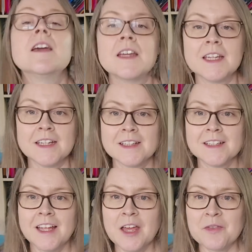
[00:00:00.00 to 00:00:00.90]
Yeah,
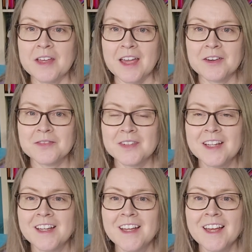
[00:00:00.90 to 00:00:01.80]
if I get
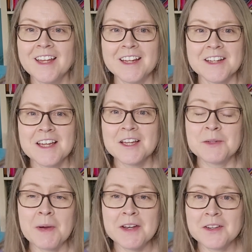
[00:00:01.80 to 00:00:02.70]
yeah,
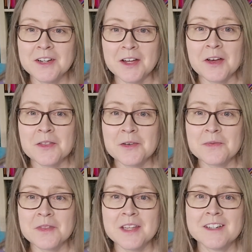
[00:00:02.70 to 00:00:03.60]
depending on how
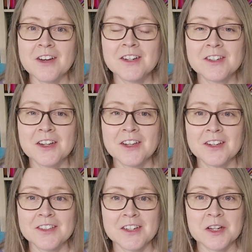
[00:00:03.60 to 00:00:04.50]
the trench coat
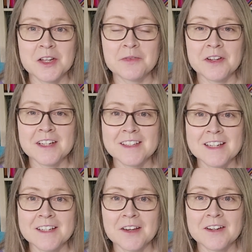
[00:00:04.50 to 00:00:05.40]
goes, you know, if it does
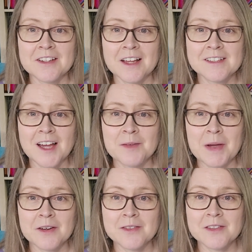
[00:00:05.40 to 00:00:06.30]
need to go into like time
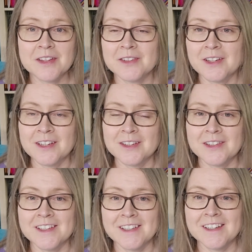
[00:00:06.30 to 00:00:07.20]
out, then I can
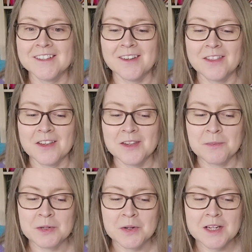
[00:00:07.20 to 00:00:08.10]
always like sew this in
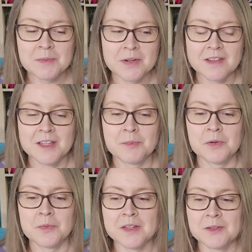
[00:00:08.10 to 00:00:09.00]
between. But I think
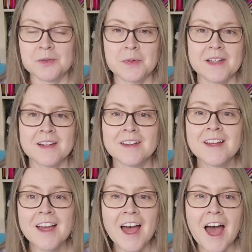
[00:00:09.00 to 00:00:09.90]
probably this will be a
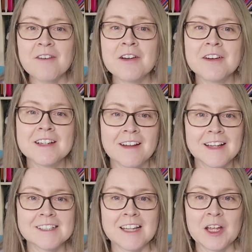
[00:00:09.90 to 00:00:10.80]
very
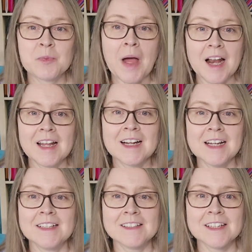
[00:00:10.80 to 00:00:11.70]
nice like palette
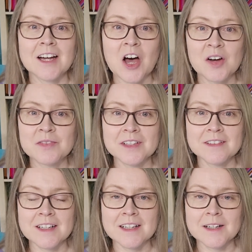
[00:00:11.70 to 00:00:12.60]
cleanser after
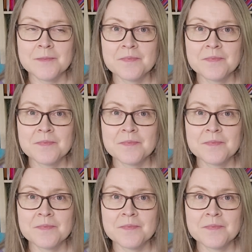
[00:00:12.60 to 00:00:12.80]
a,